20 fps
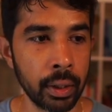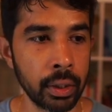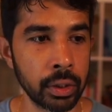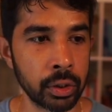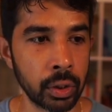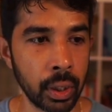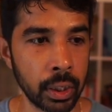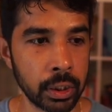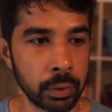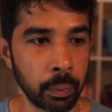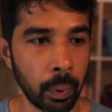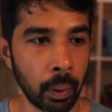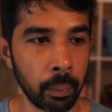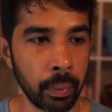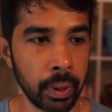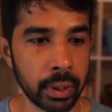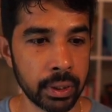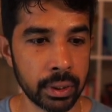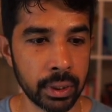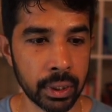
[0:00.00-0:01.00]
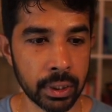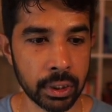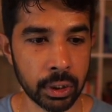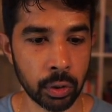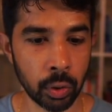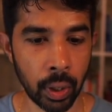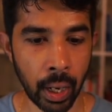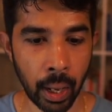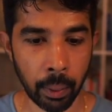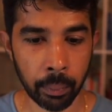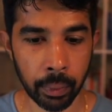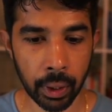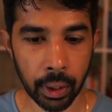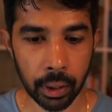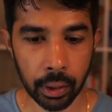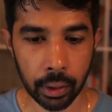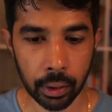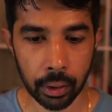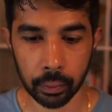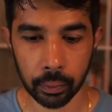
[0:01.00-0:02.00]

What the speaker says: So let's publish this to Lambda